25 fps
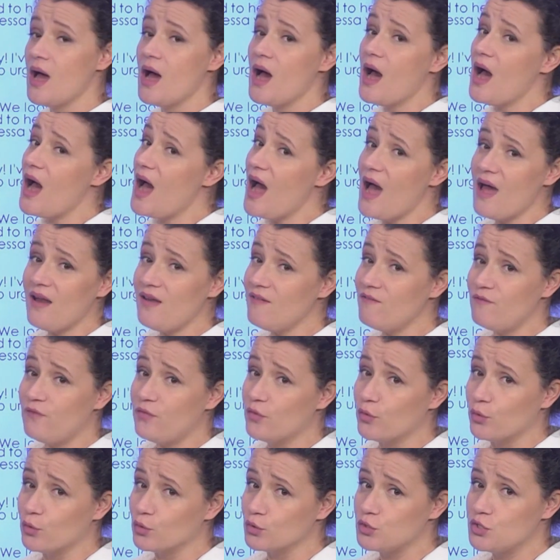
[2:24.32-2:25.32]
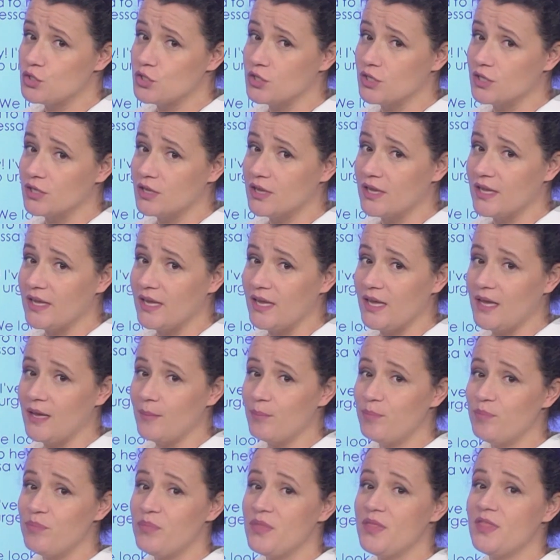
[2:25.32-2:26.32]

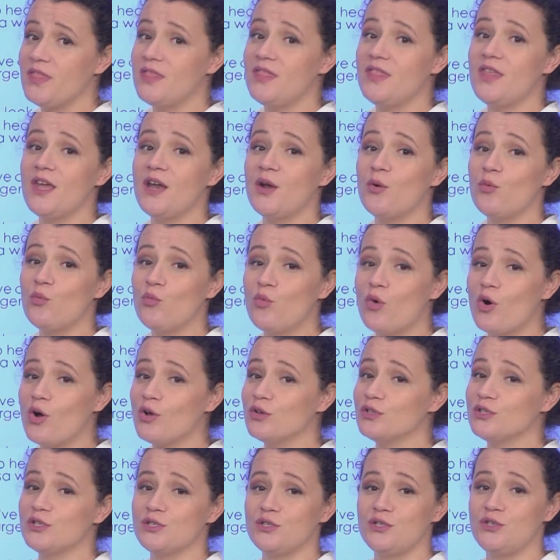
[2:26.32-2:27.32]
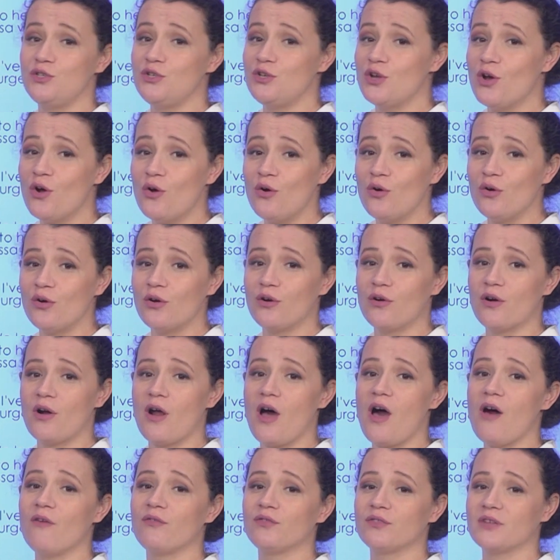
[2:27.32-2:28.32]
Unfortunately, there was no
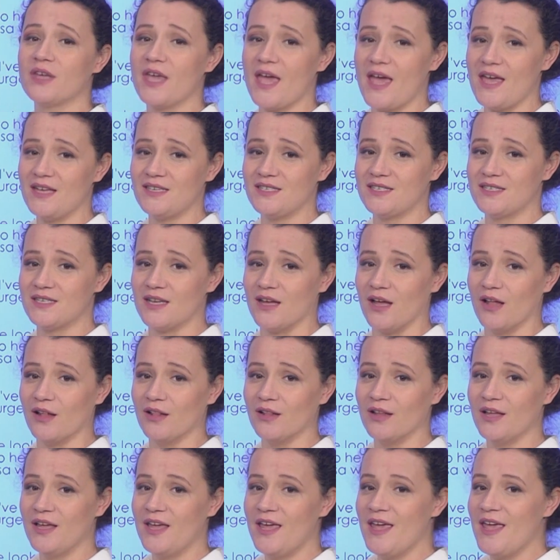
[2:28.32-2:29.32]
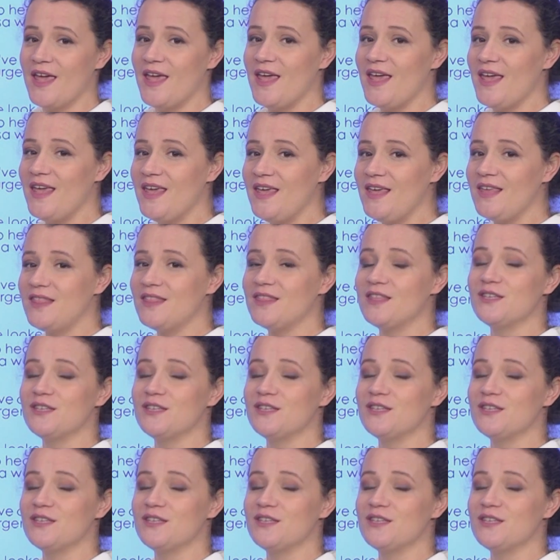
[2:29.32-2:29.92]
Craft Castle in the